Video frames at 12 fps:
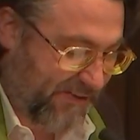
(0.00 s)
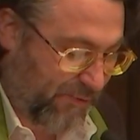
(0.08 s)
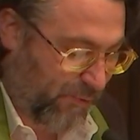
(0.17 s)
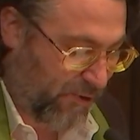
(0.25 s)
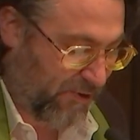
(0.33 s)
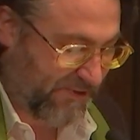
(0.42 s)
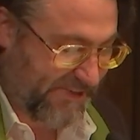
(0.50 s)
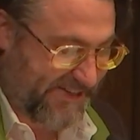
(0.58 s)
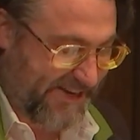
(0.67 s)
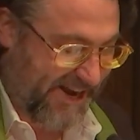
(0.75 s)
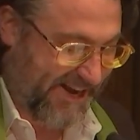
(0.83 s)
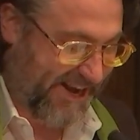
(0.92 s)
and the world did
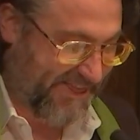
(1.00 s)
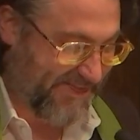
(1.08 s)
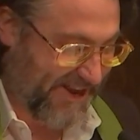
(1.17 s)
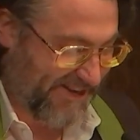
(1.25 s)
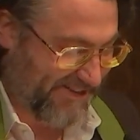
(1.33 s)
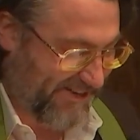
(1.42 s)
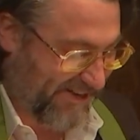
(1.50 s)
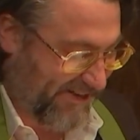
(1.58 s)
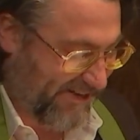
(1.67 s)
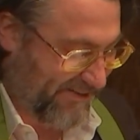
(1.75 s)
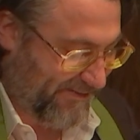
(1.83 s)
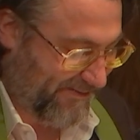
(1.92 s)
not end that
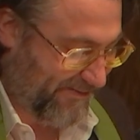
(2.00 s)
day.